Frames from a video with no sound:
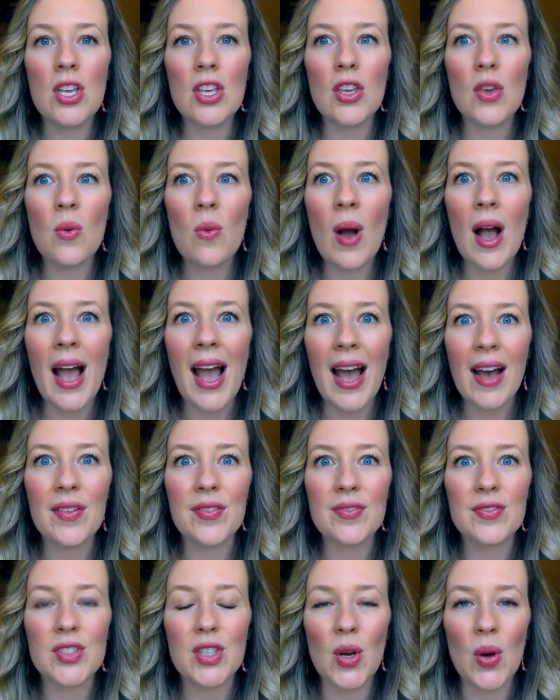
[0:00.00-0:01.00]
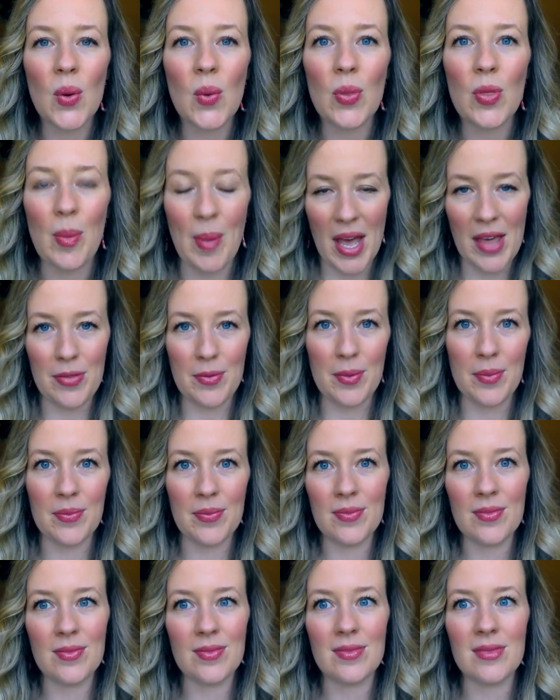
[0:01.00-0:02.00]
you have to go to the bathroom.
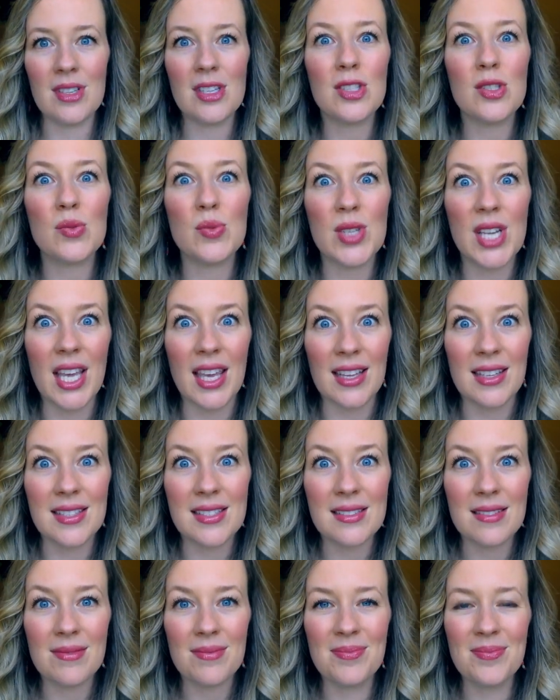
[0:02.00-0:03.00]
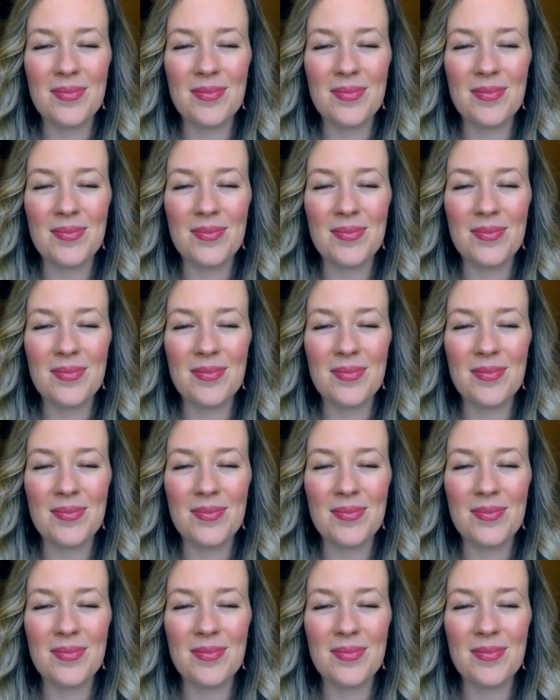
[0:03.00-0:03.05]
This is ridiculous.